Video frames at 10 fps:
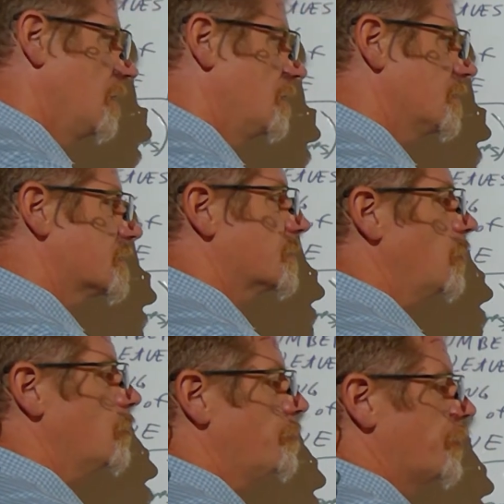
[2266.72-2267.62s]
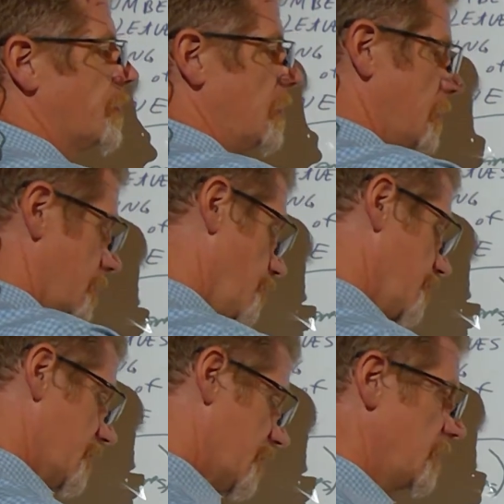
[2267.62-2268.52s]
the slope. So we're
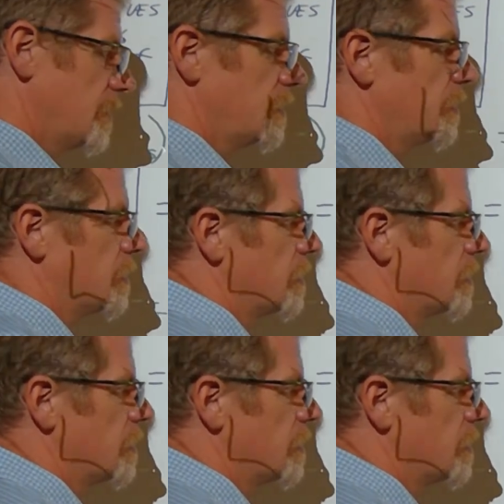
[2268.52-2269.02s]
just going to